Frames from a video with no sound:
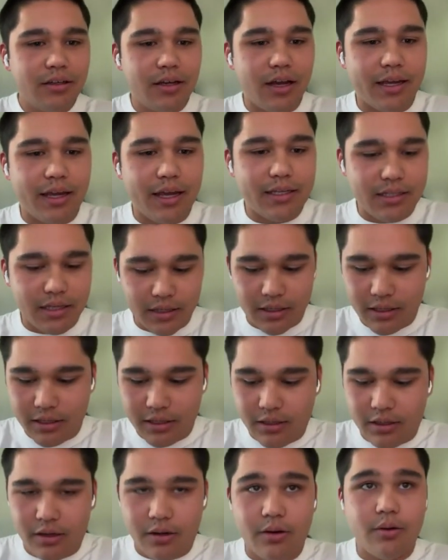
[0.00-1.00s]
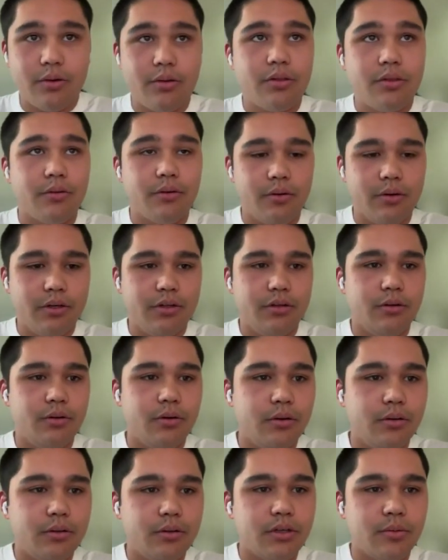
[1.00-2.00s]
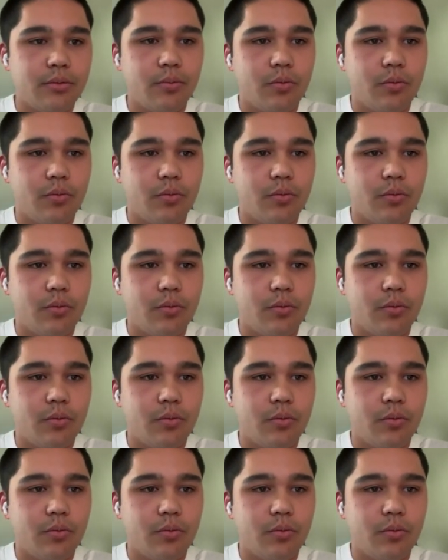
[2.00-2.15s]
I guess I can go through and do some